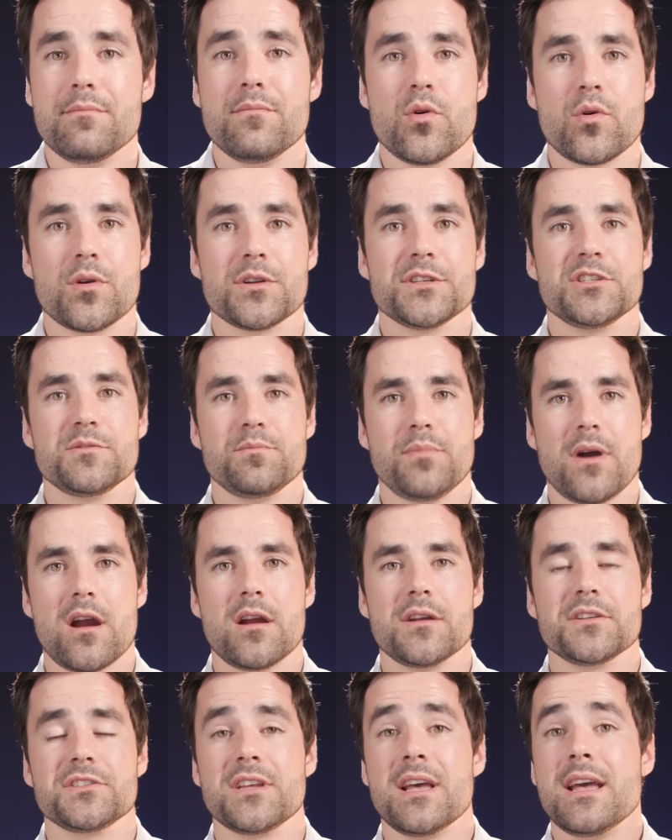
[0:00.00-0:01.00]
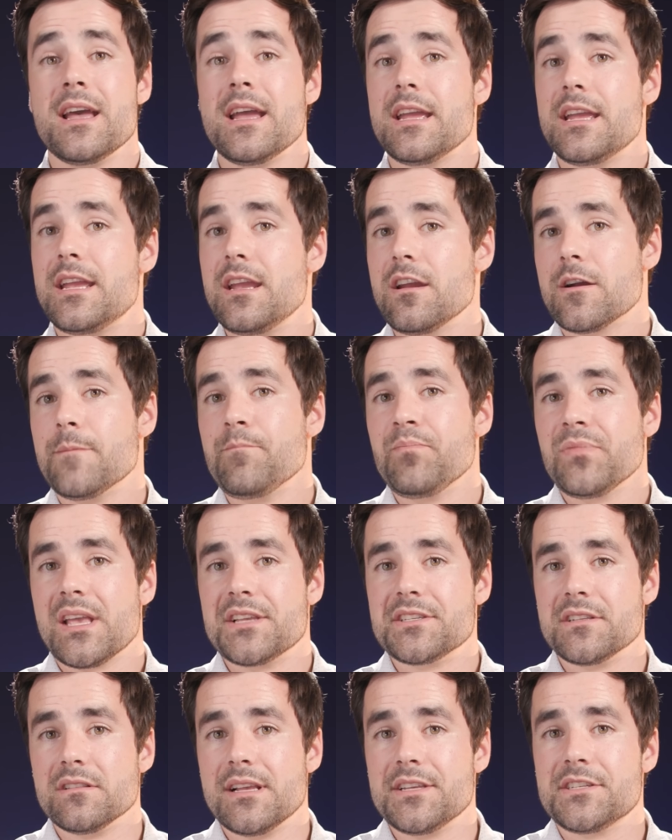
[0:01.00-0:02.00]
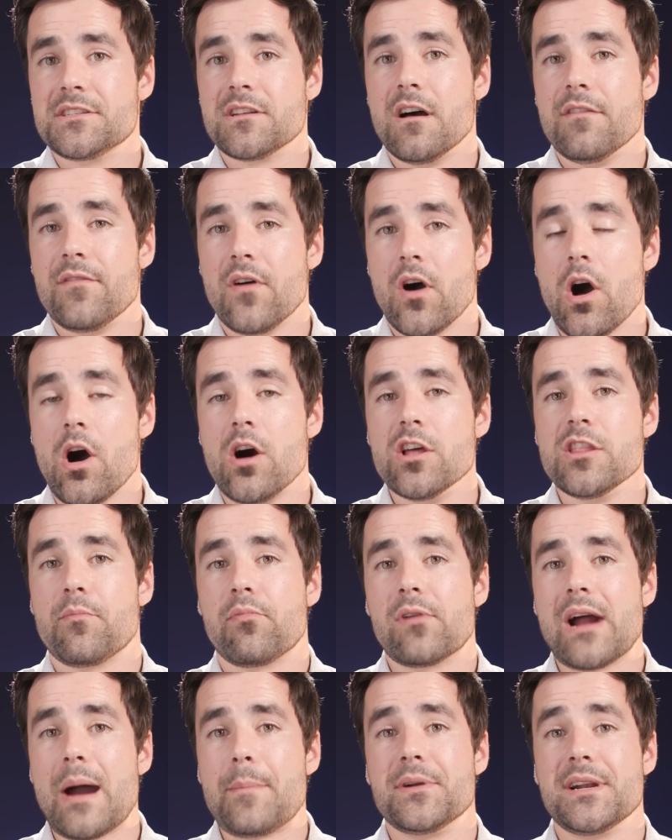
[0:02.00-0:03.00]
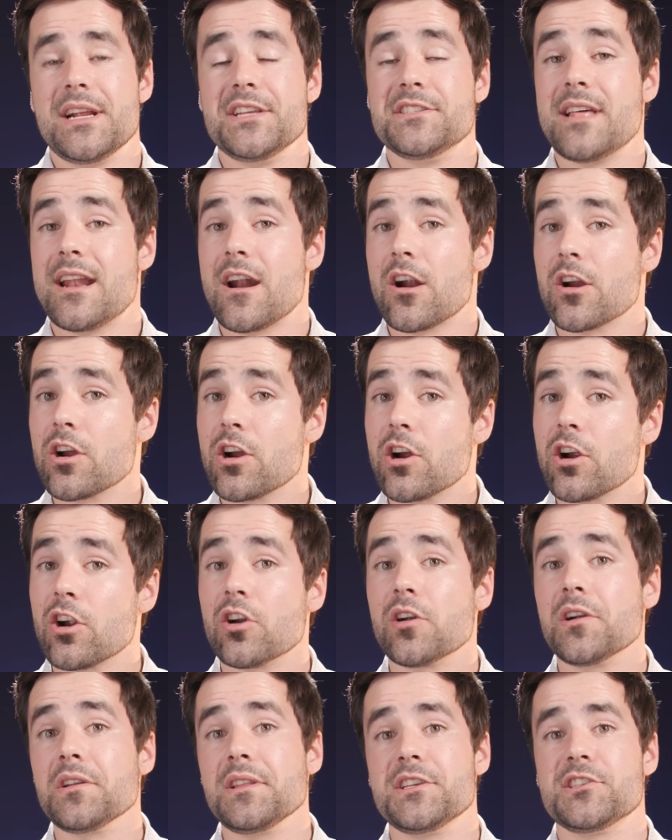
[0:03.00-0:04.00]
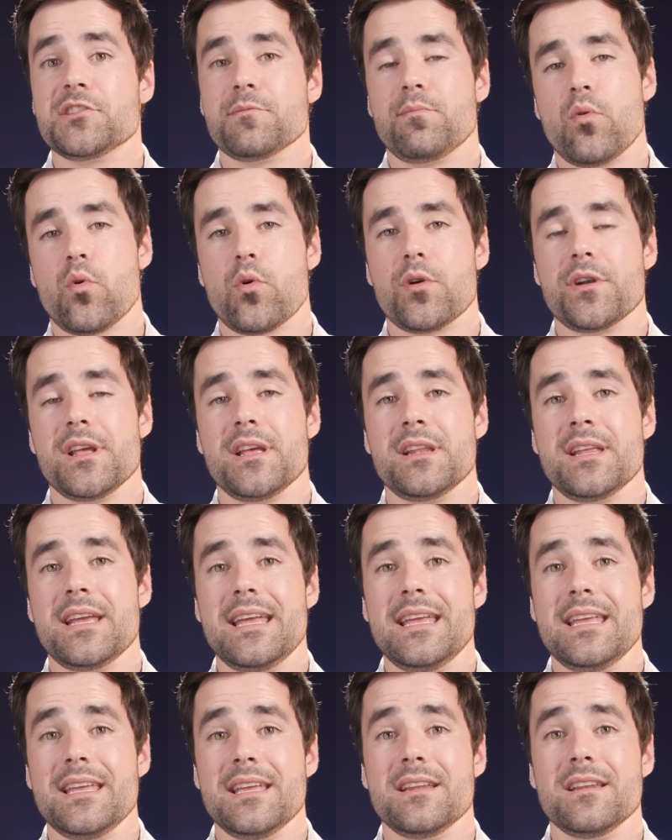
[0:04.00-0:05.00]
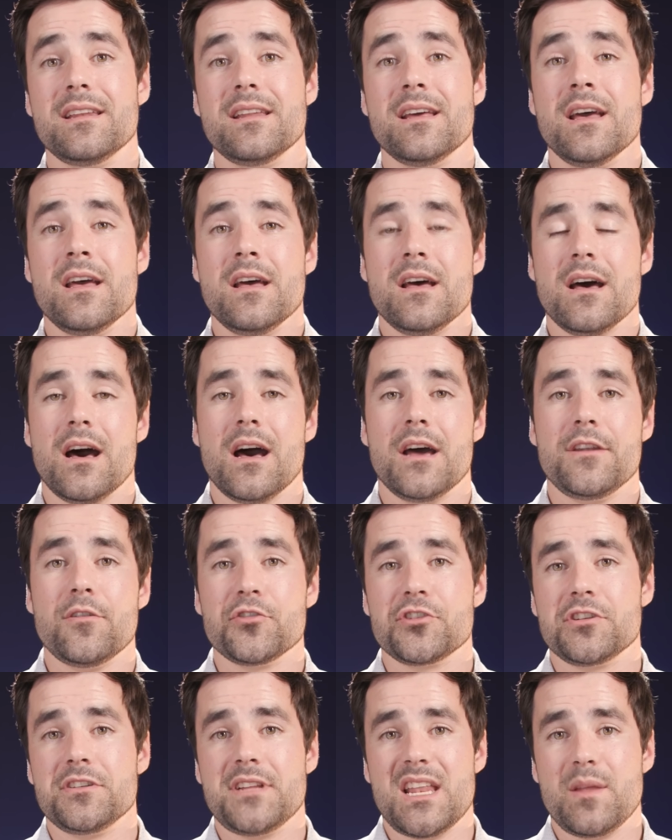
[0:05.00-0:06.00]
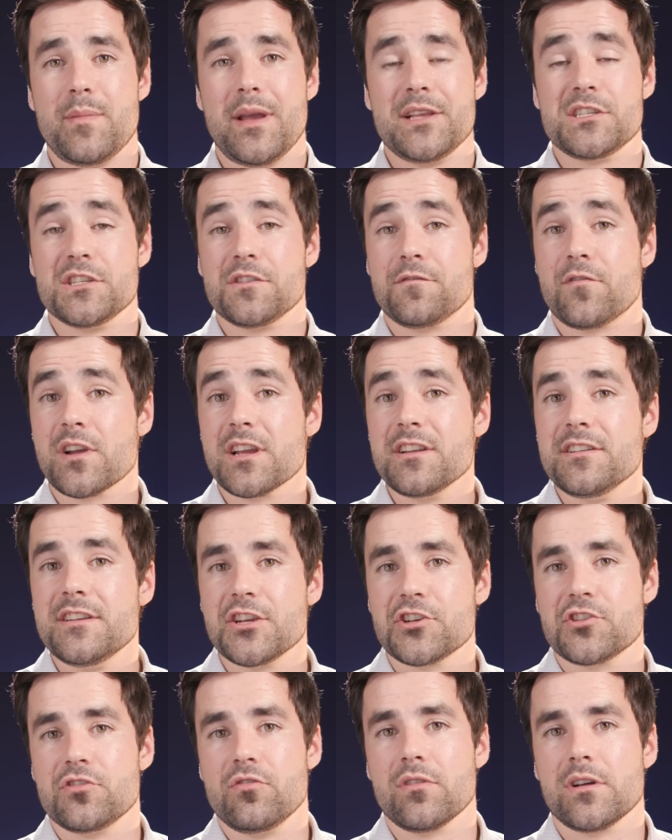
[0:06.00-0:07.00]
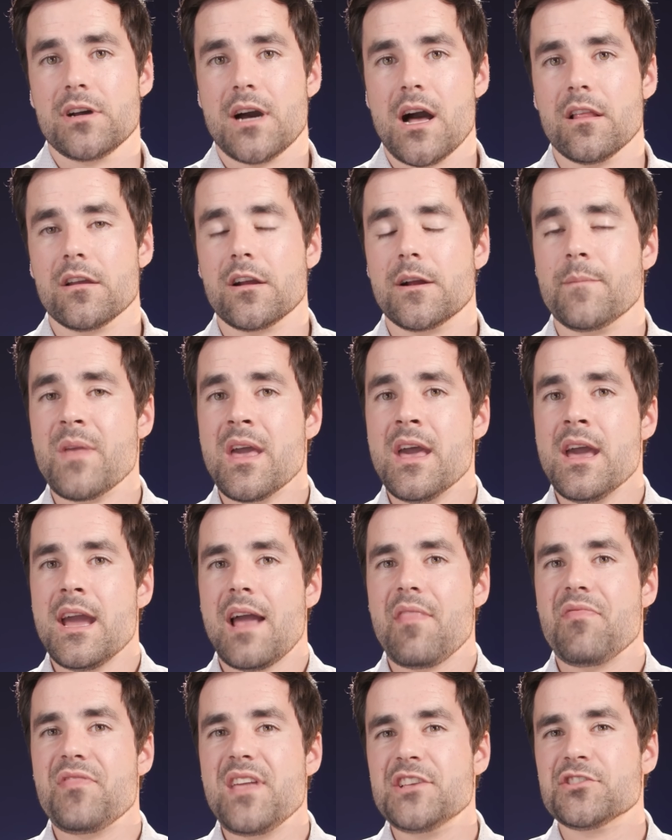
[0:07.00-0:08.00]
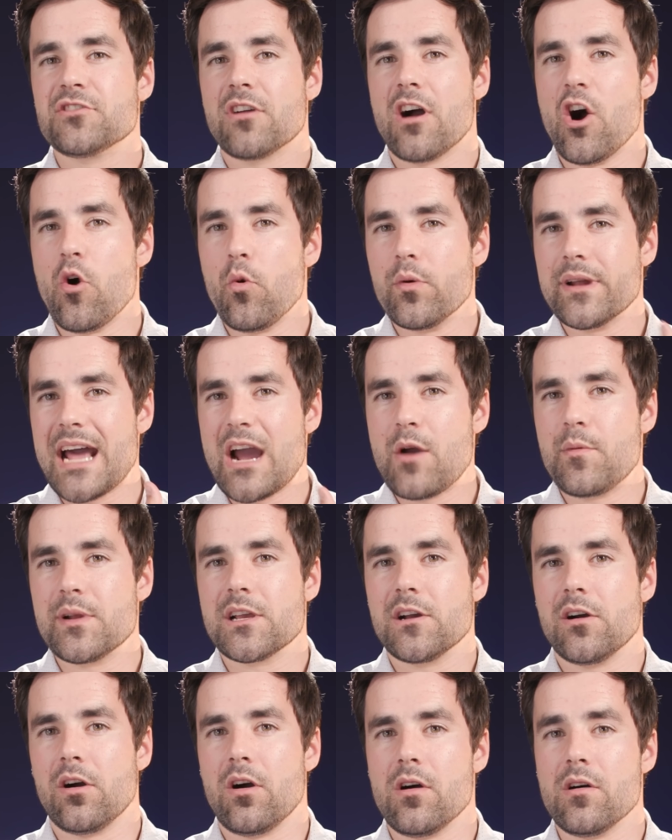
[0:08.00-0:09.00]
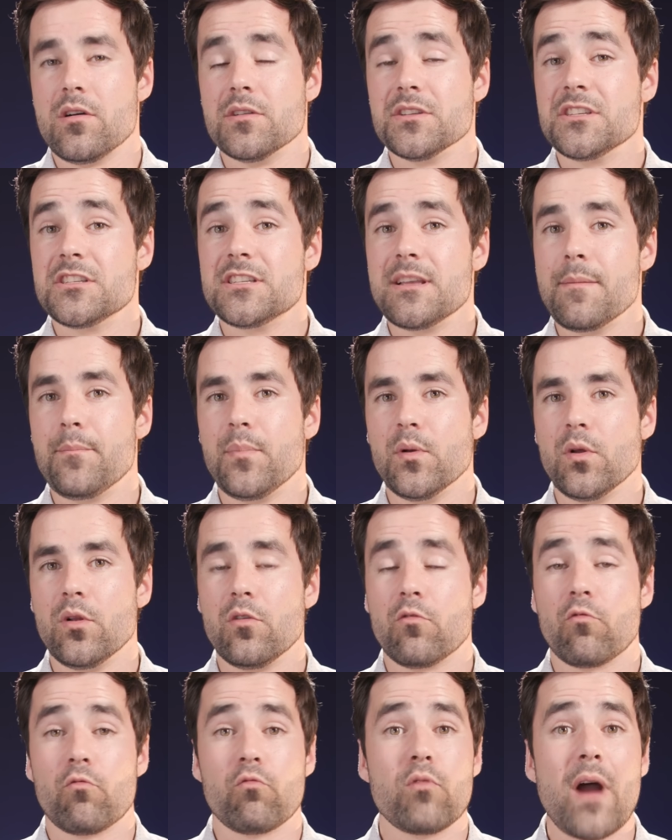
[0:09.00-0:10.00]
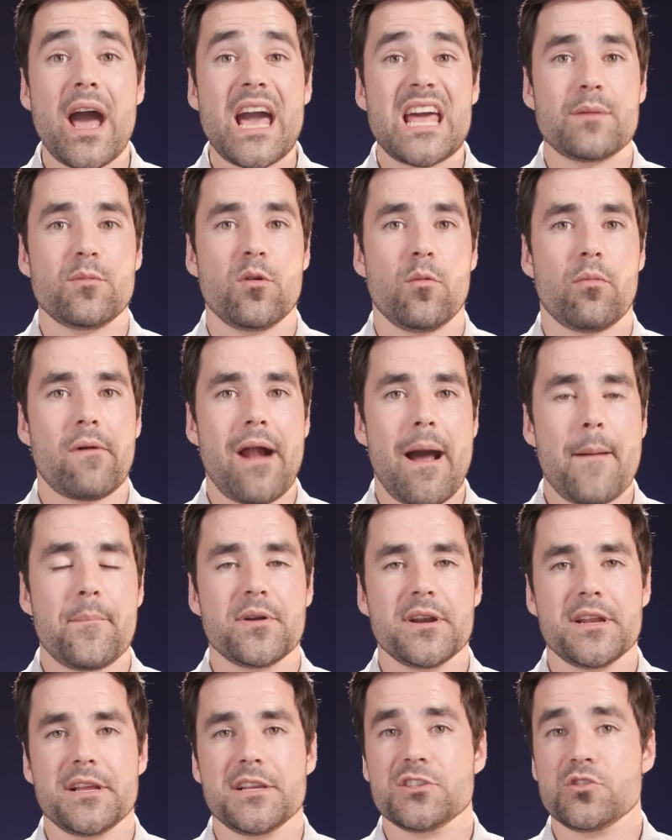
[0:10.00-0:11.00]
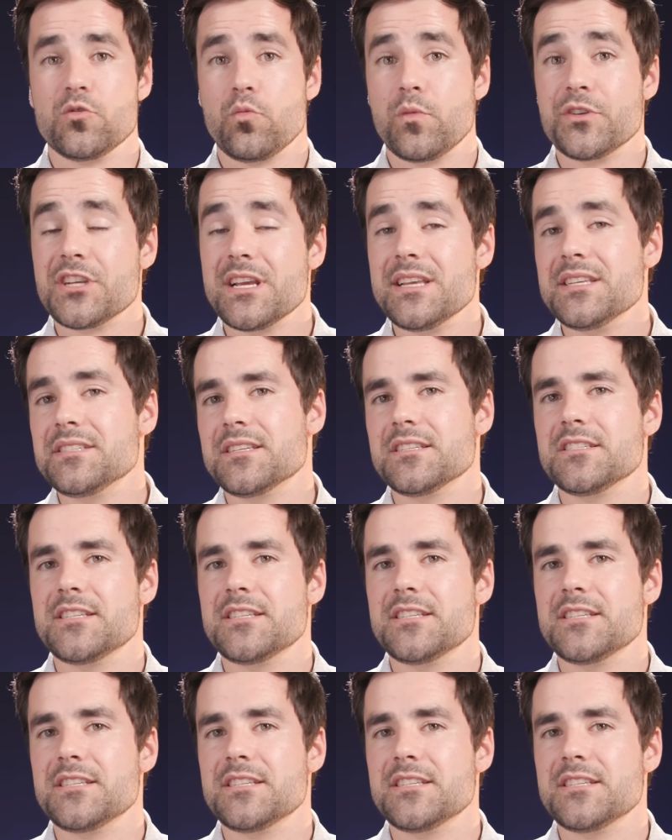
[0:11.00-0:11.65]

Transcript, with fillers: more sparse. Here is a list of all the properties that are currently supported in uh, Notion databases for conditional color. And these are all what I would call simple writable properties, which is to